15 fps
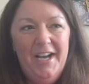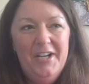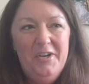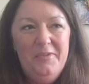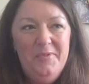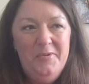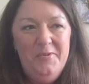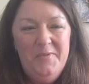I
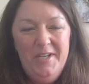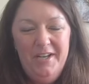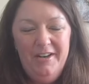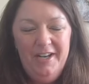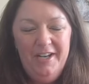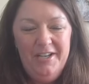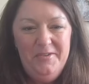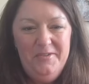hope that we
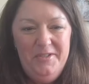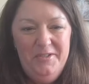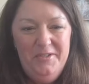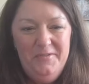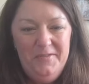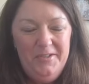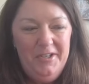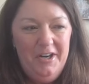are a
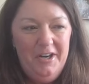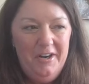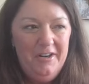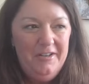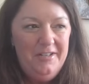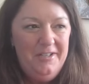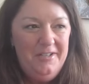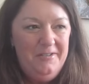go-to for
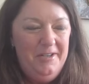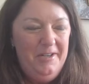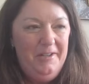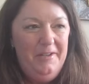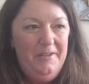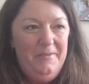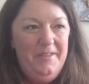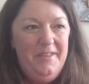our, you know,
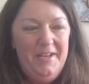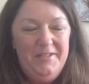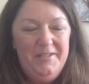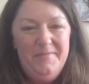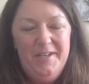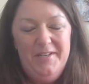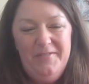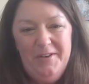nearly
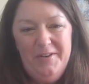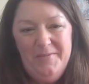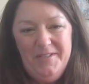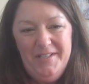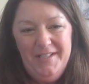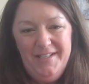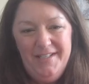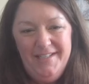3,000 pig
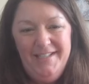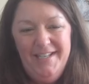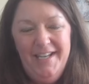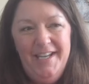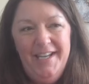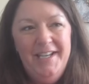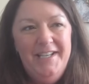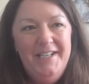farmers in the
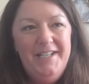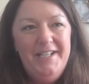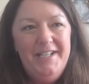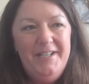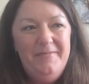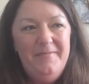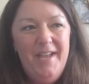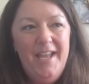state.
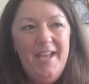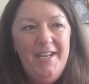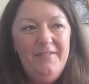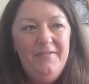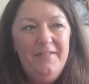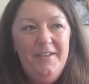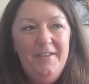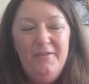Um, and
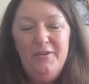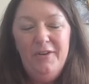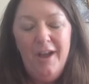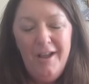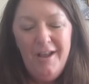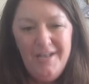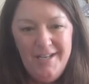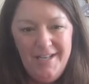if, if they're
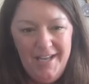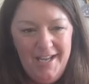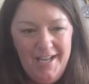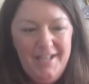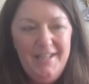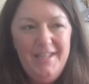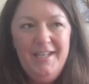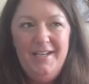not in
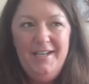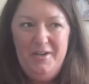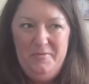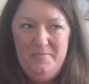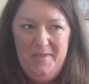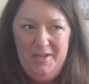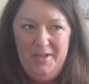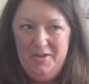Indiana, then I
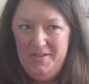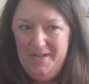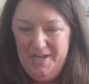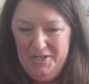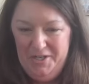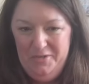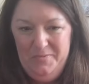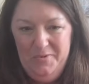hope they call the
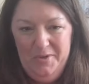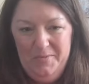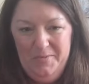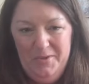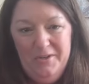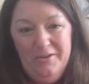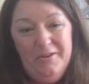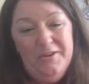National Pork
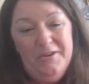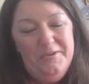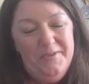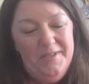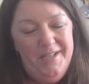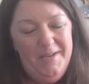Board or their own